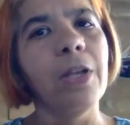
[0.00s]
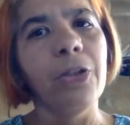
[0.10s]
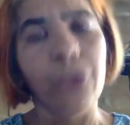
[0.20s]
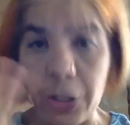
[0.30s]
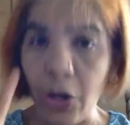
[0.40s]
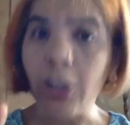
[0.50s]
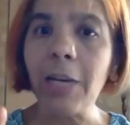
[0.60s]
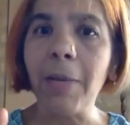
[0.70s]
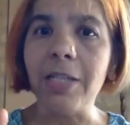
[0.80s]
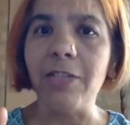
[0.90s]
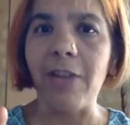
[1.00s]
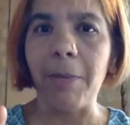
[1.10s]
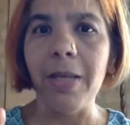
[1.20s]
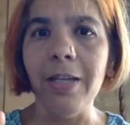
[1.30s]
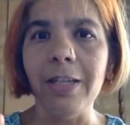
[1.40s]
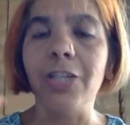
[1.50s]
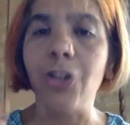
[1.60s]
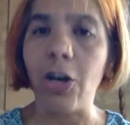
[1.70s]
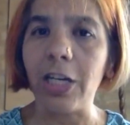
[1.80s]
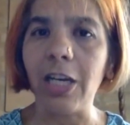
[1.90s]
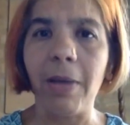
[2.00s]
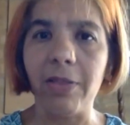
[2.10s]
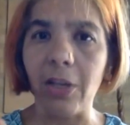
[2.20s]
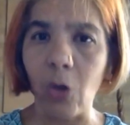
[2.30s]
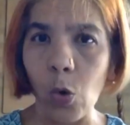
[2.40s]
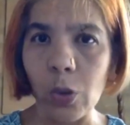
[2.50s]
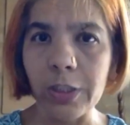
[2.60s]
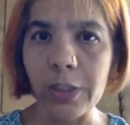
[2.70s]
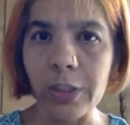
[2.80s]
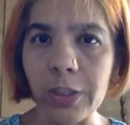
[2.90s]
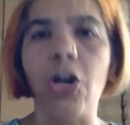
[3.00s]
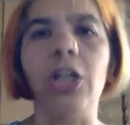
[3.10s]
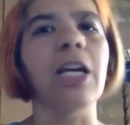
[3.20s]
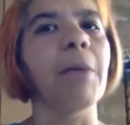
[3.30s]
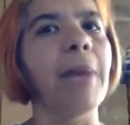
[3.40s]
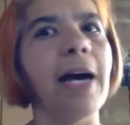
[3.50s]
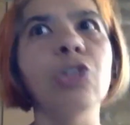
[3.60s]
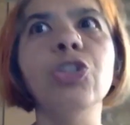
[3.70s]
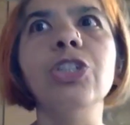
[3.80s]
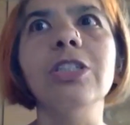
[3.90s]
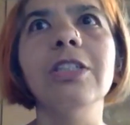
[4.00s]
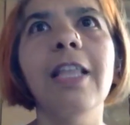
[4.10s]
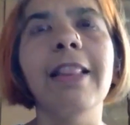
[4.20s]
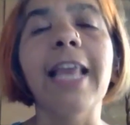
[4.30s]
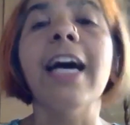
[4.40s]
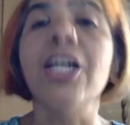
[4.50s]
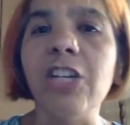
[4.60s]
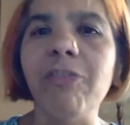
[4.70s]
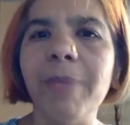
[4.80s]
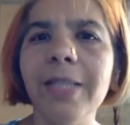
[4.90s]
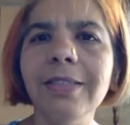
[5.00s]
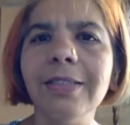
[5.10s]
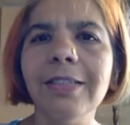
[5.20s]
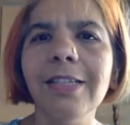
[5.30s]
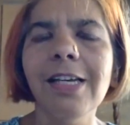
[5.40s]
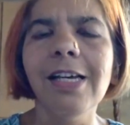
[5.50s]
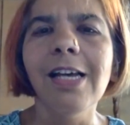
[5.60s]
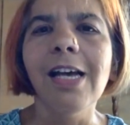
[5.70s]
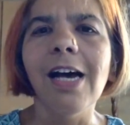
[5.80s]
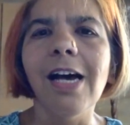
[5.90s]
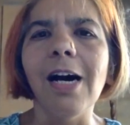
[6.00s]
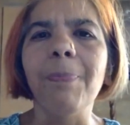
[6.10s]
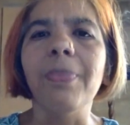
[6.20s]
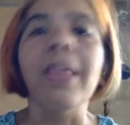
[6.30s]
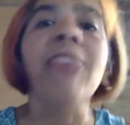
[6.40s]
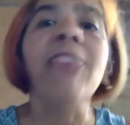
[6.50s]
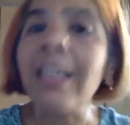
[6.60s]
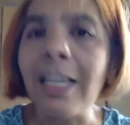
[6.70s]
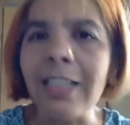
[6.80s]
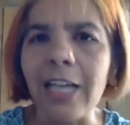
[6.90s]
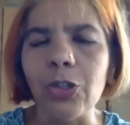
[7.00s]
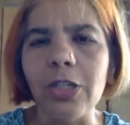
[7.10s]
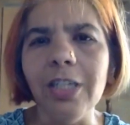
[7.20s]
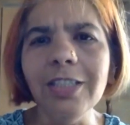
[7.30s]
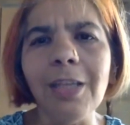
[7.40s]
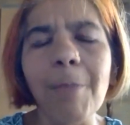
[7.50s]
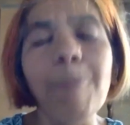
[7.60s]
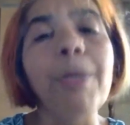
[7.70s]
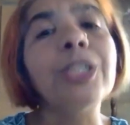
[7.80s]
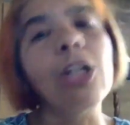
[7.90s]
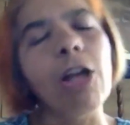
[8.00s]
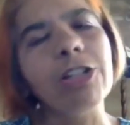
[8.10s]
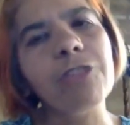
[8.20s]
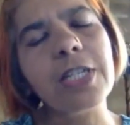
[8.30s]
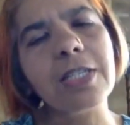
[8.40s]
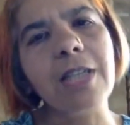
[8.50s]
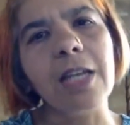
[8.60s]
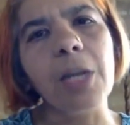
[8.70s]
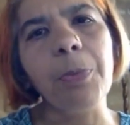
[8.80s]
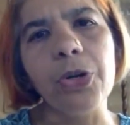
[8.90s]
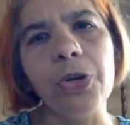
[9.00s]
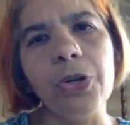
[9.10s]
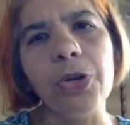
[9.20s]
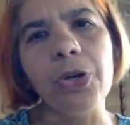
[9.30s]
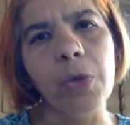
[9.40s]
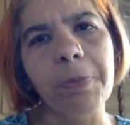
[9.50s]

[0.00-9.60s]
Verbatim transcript: so they're talking about development. They're talking about the goals. They're talking about the achievements. Um, they're thanking their donors, but a lot of it is done in poetry form.